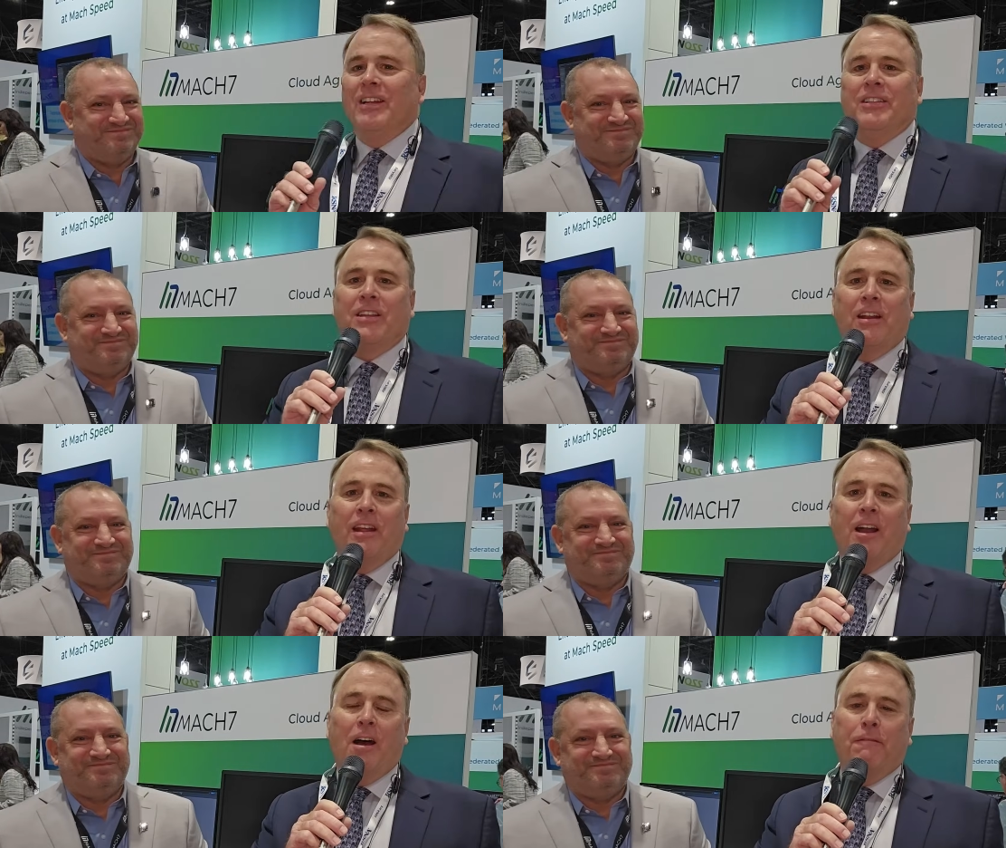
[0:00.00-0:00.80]

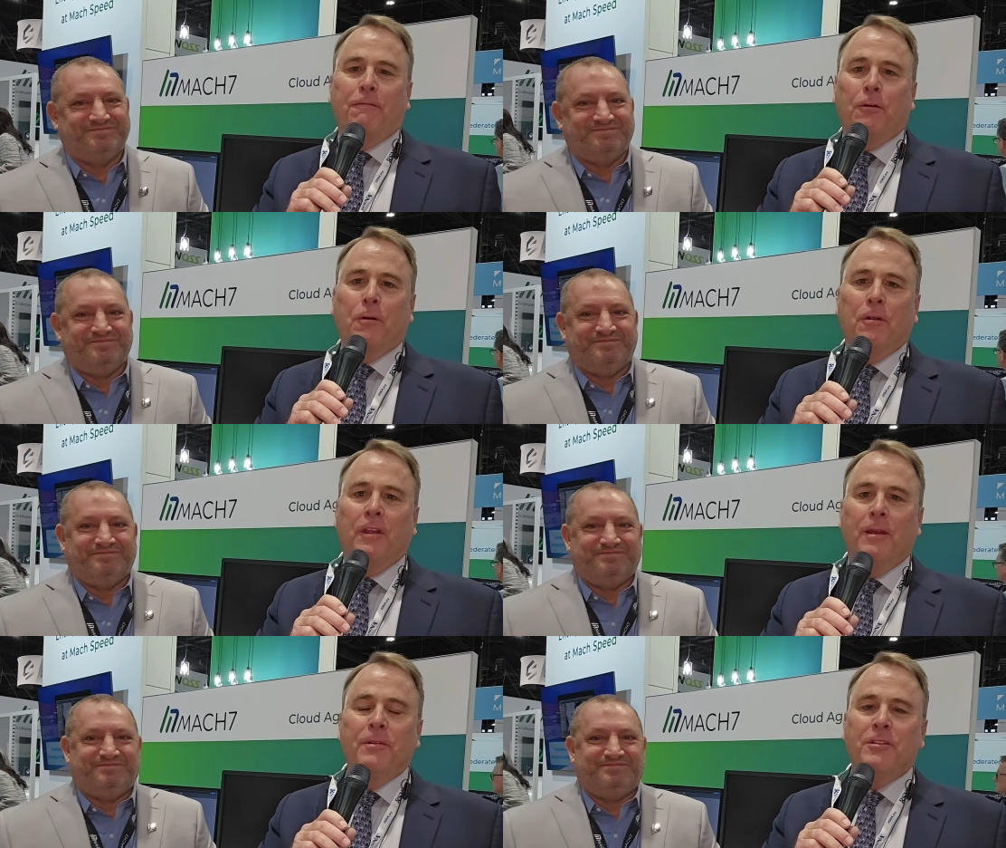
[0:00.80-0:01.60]
Speaker 1: Signing off for
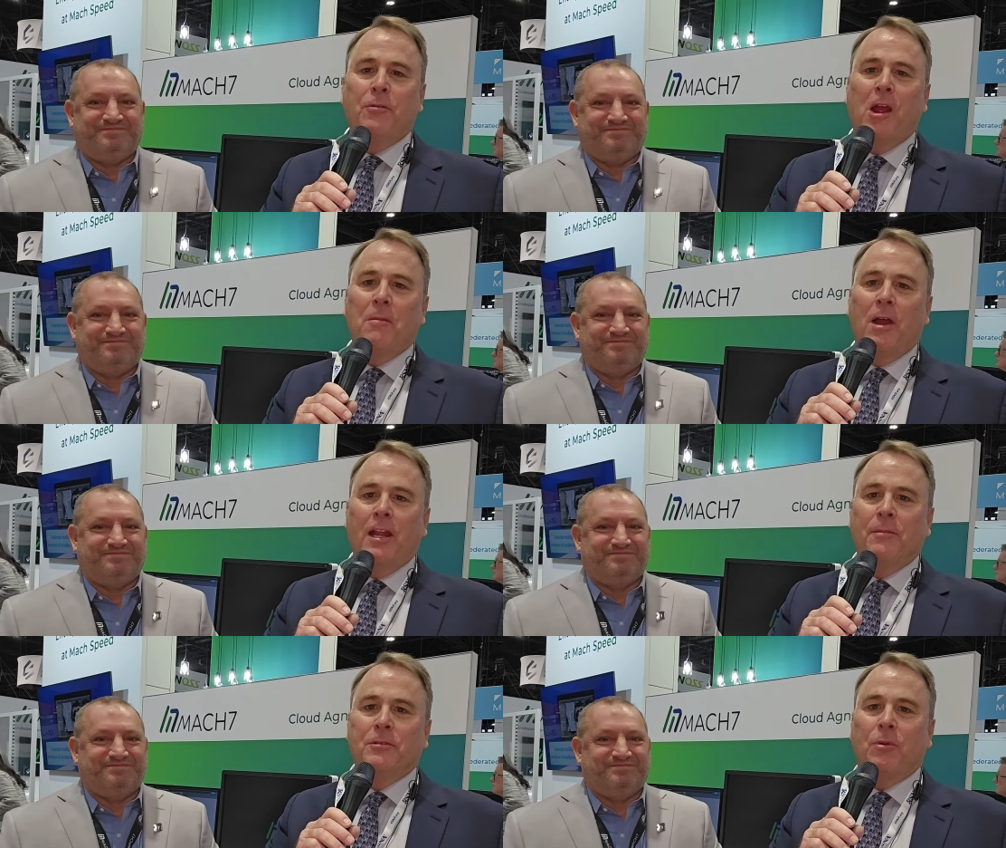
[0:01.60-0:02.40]
the Imaging Wire, my
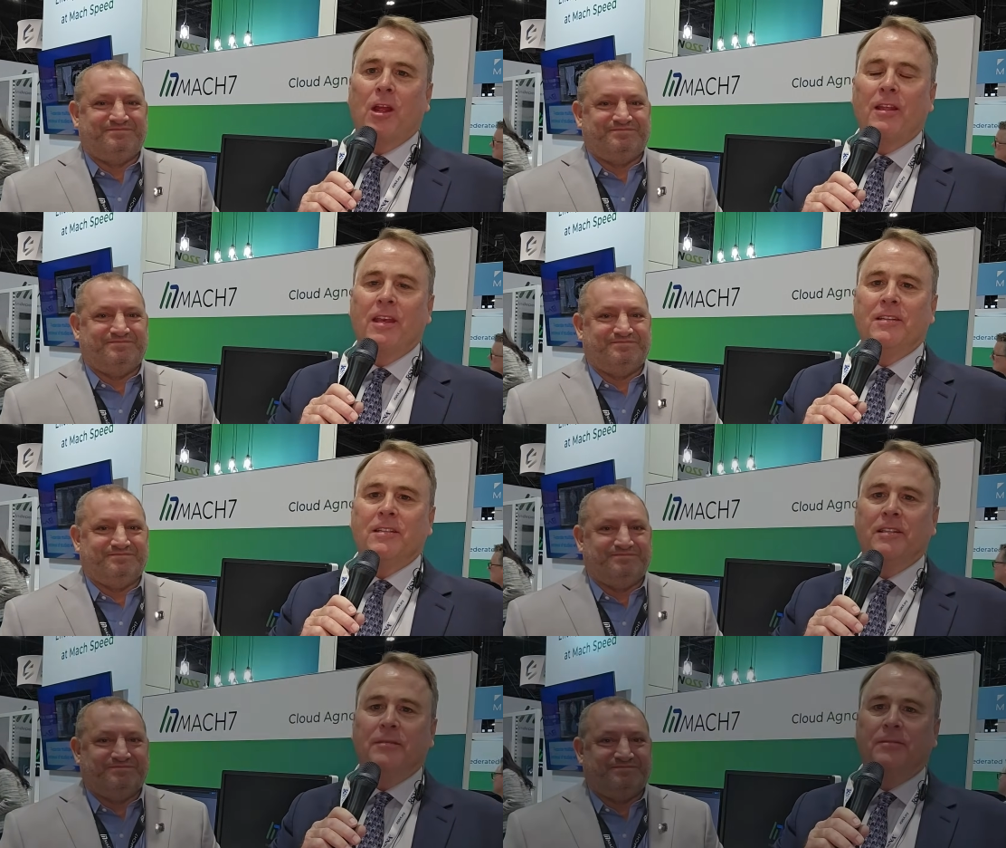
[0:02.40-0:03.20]
name is Brian
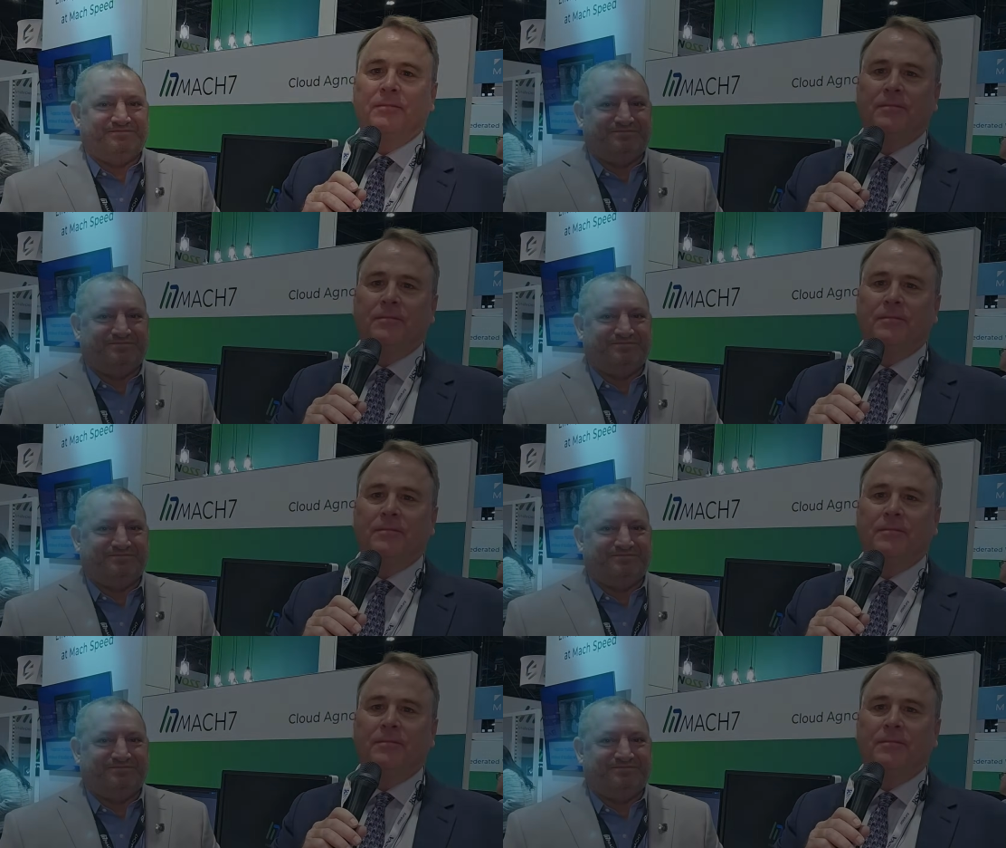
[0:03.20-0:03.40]
Casey.